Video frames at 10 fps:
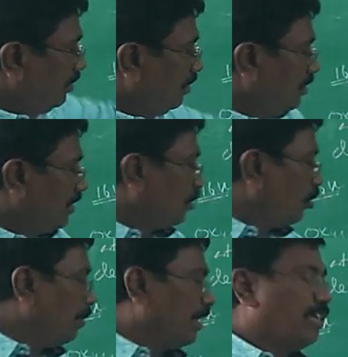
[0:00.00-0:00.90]
is said to
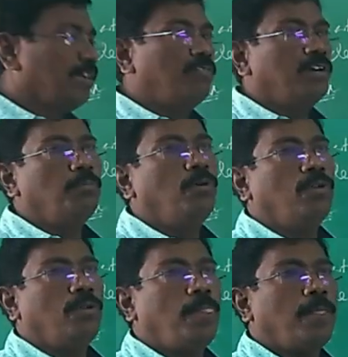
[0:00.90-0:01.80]
be 1 mole.
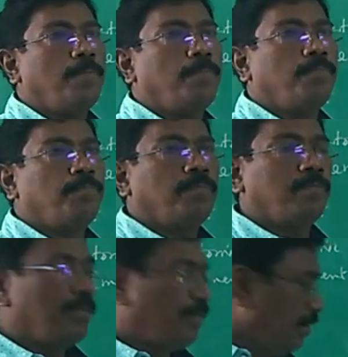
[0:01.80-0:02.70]

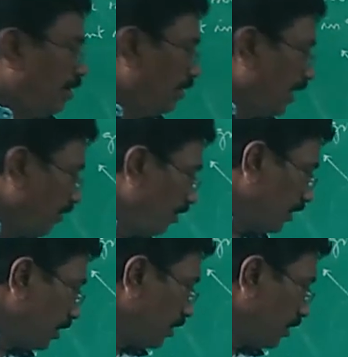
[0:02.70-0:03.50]
The reverse,